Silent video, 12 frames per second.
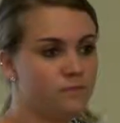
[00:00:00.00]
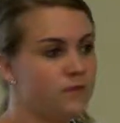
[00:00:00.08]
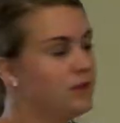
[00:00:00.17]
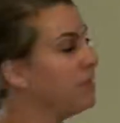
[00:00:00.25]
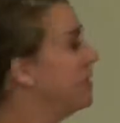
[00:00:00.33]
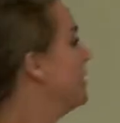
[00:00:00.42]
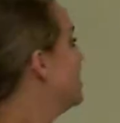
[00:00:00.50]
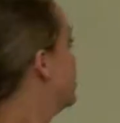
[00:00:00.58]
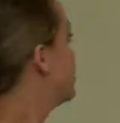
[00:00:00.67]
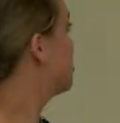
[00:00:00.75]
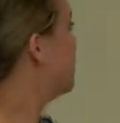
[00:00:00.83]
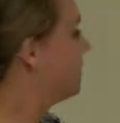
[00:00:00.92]
I already
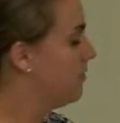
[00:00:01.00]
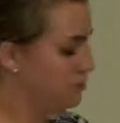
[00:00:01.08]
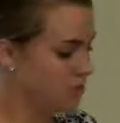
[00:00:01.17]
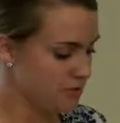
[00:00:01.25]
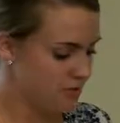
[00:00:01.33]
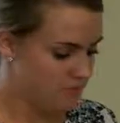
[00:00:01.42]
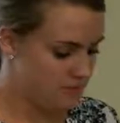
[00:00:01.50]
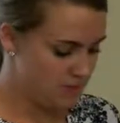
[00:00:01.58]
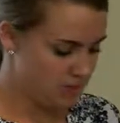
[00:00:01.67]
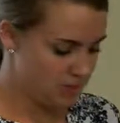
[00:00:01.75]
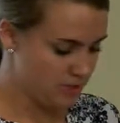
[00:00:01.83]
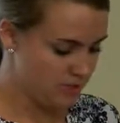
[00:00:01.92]
touched on the culture and the
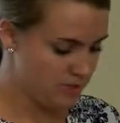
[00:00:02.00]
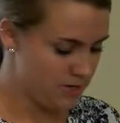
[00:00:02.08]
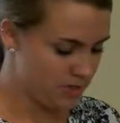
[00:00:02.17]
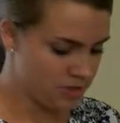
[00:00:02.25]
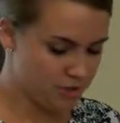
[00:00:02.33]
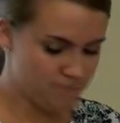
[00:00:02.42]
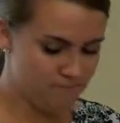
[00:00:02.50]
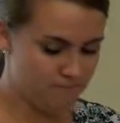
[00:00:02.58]
patient interaction.